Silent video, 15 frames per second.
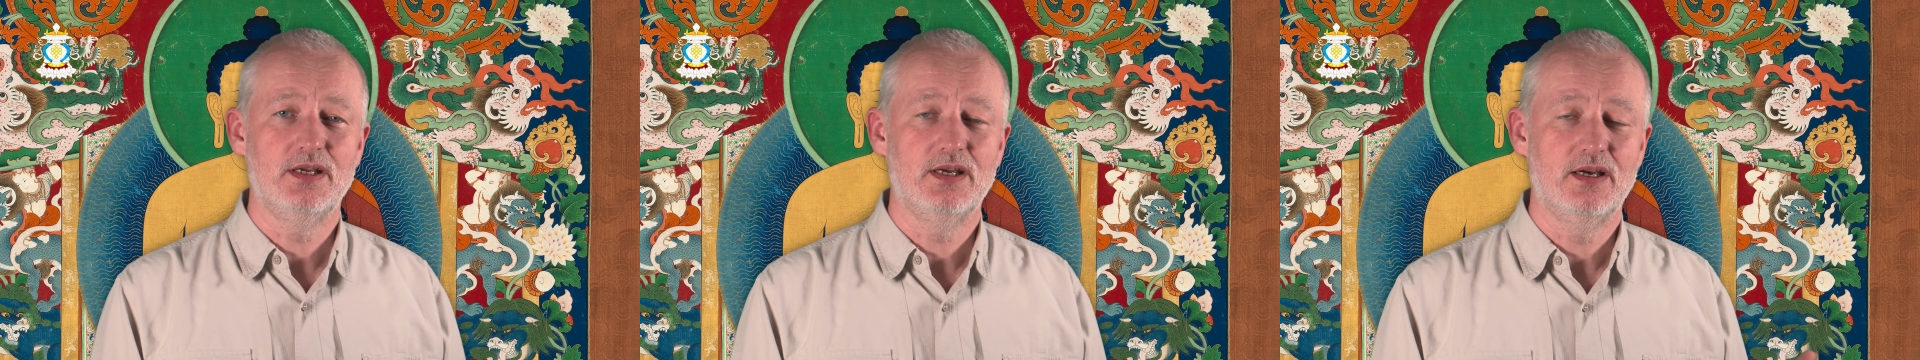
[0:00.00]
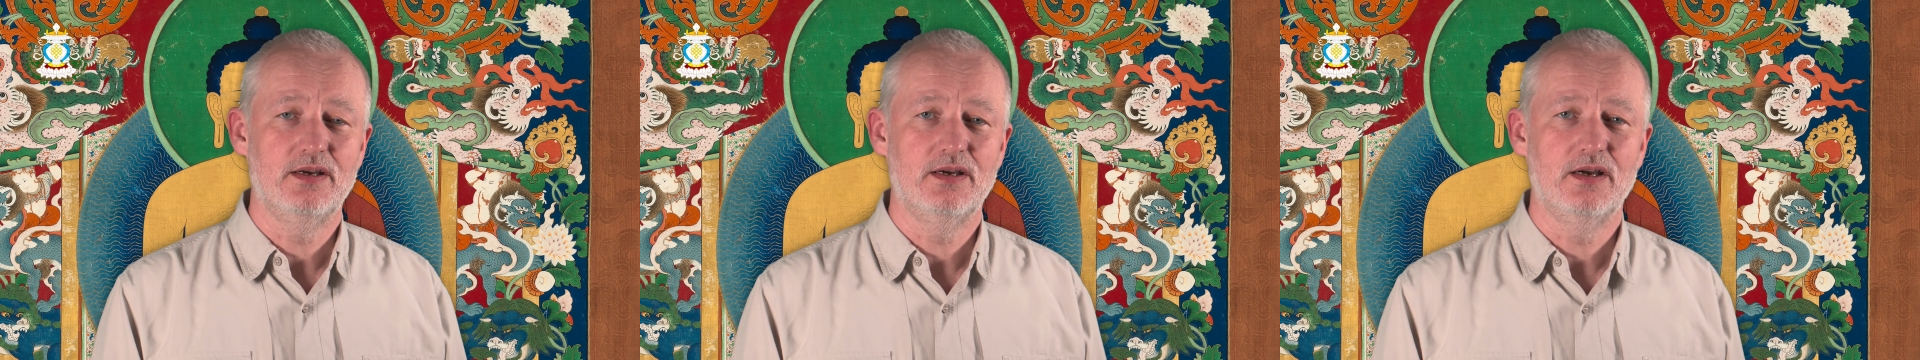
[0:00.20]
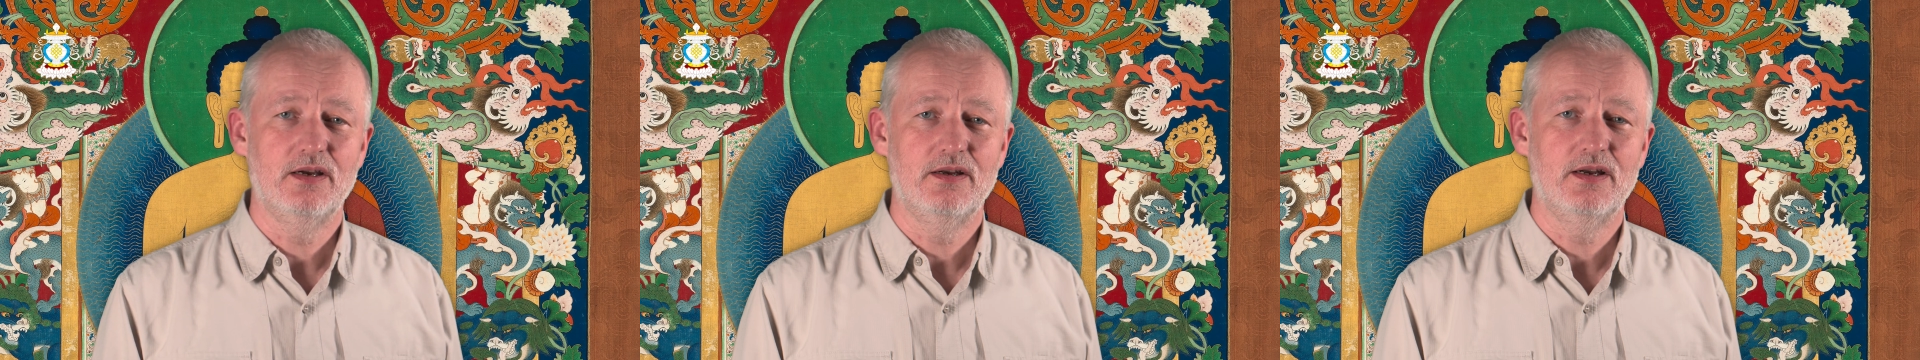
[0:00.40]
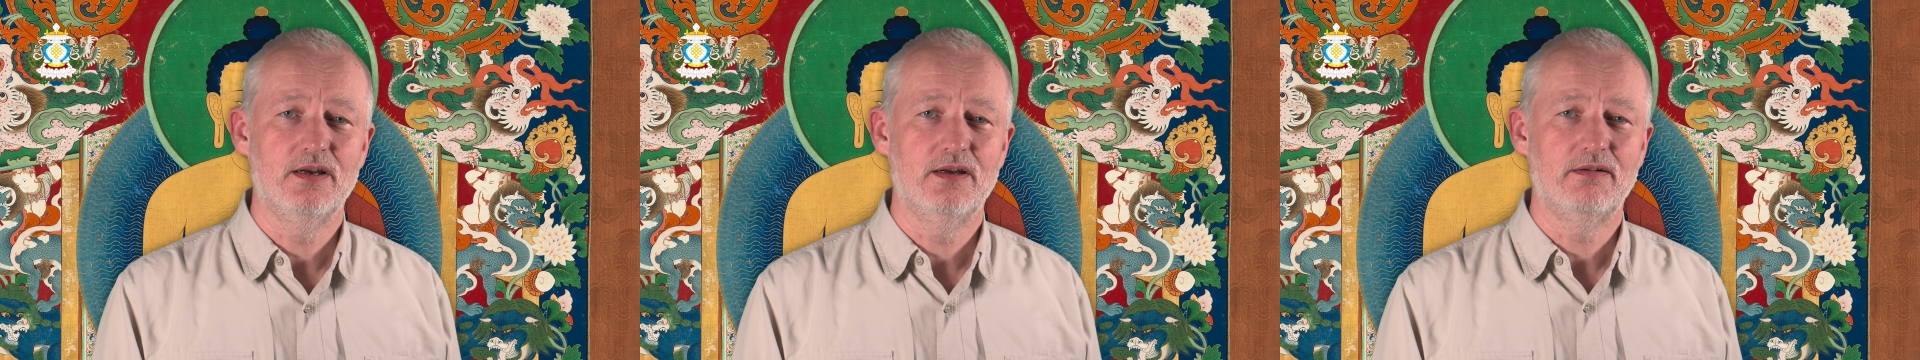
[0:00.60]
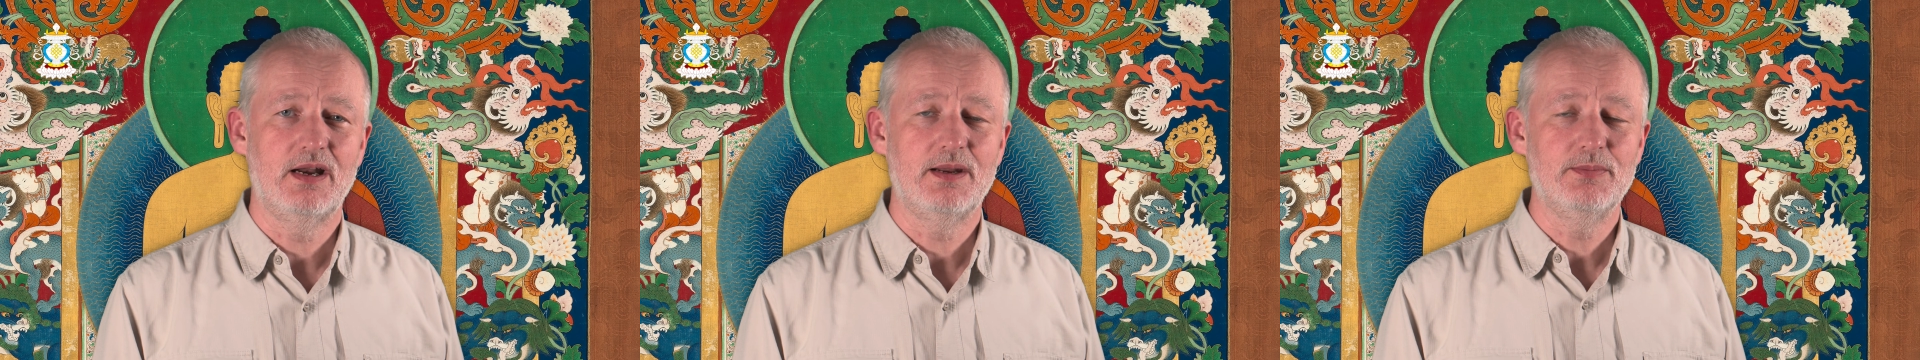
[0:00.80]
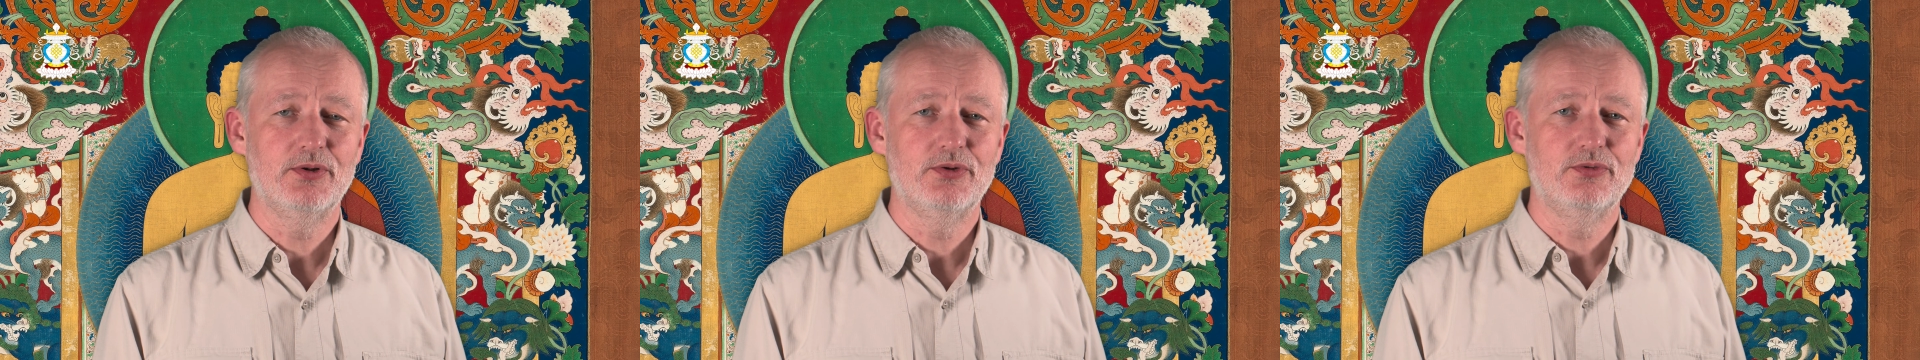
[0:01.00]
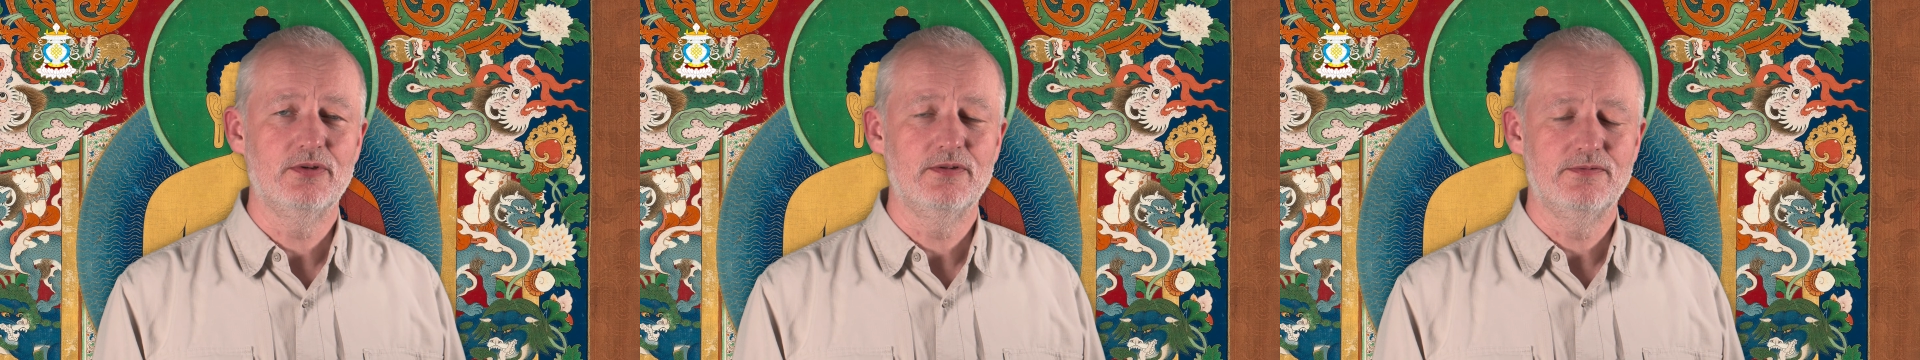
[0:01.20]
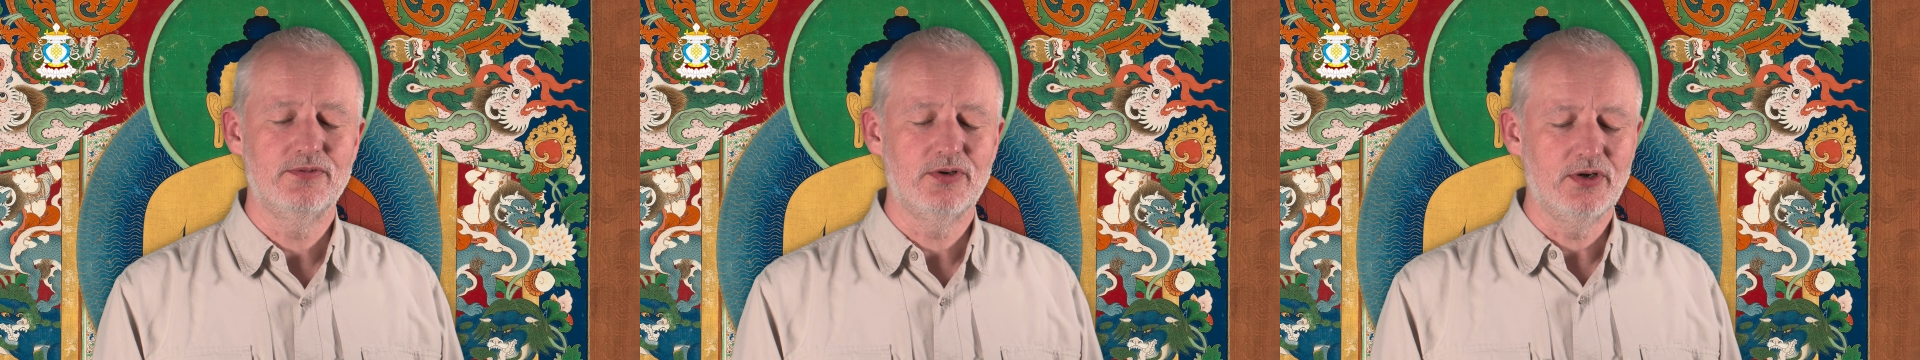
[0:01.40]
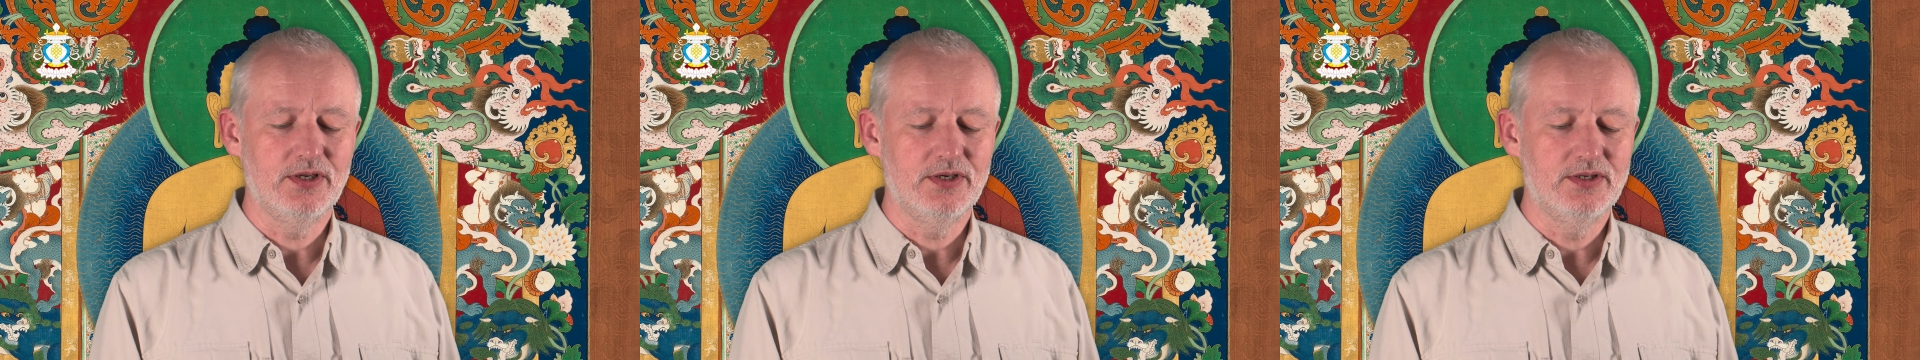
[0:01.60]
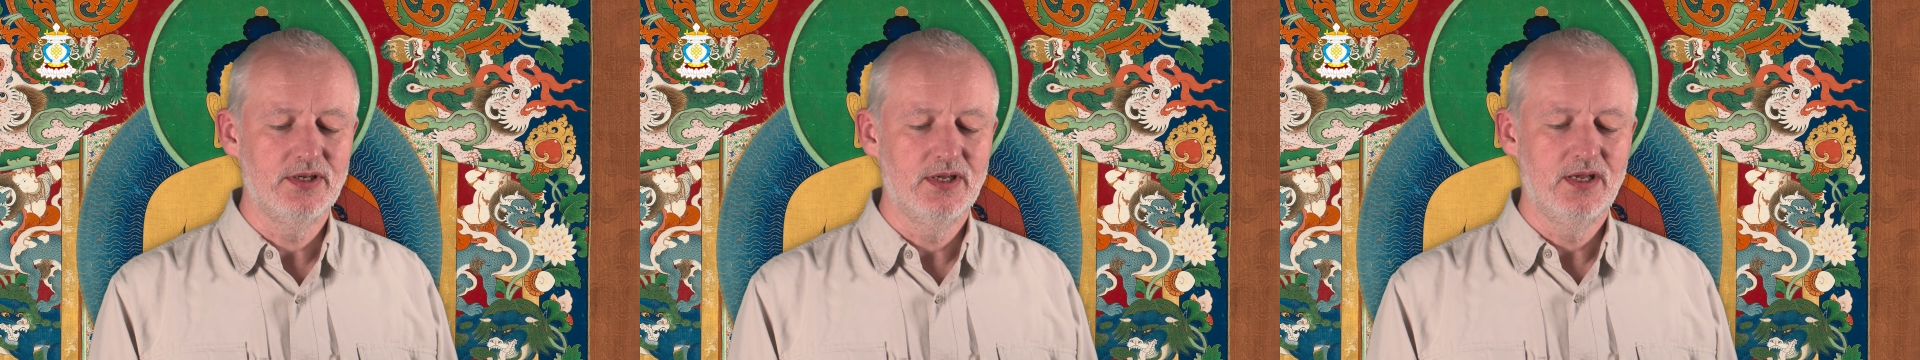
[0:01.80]
are able to
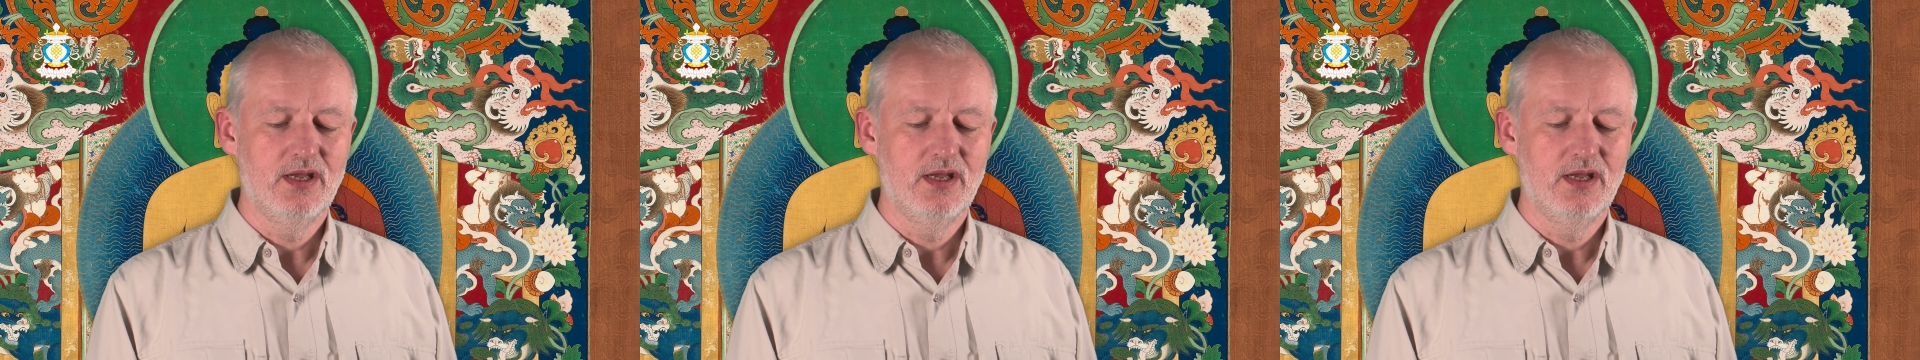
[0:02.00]
avoid